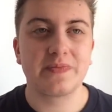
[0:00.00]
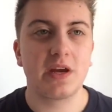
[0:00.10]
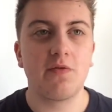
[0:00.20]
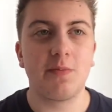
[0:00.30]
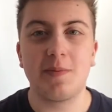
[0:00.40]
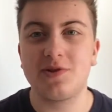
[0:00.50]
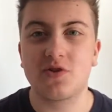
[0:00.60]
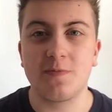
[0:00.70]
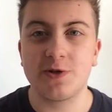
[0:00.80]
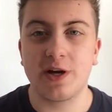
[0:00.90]
he wrote my
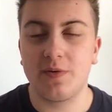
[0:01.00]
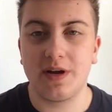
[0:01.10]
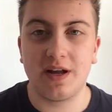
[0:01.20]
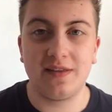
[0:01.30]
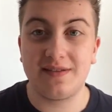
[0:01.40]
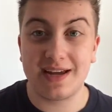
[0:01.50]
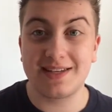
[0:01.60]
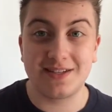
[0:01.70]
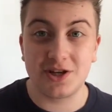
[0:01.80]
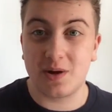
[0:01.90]
prescription out, and
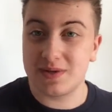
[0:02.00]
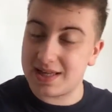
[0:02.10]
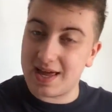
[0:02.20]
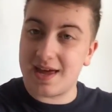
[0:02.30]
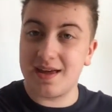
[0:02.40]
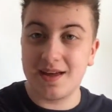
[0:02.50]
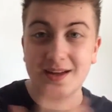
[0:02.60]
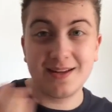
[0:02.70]
tester gel was there,